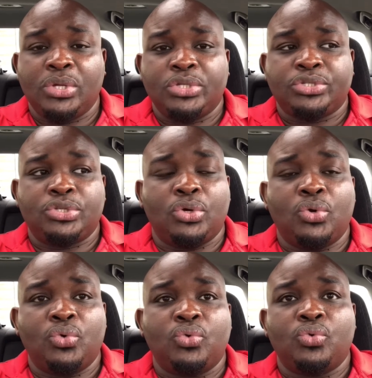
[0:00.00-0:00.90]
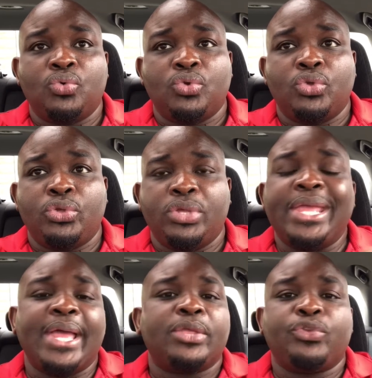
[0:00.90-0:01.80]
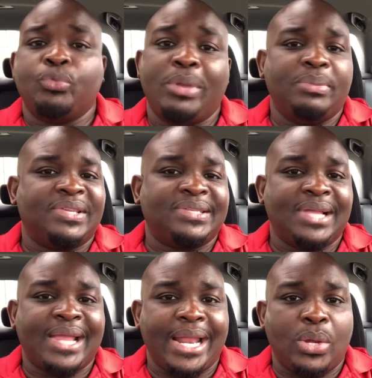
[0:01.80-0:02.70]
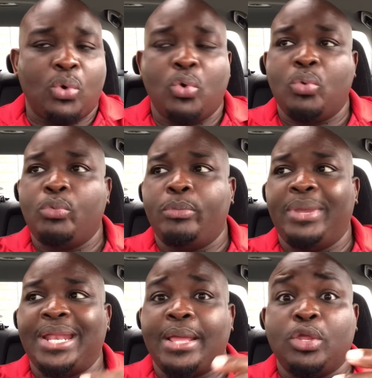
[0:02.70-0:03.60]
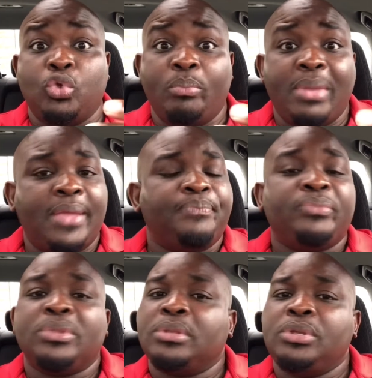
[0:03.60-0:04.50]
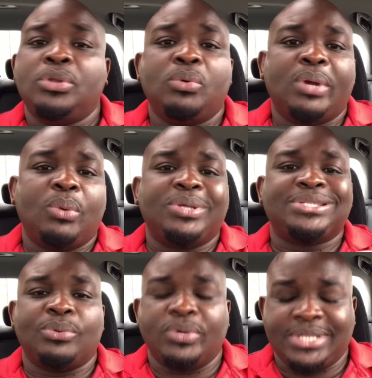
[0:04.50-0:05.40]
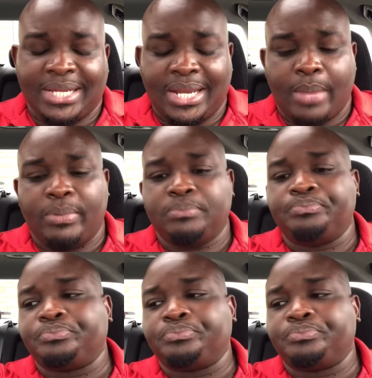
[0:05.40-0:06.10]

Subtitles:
So yeah, you may be stuck at home. You know what? What's the worst that can happen?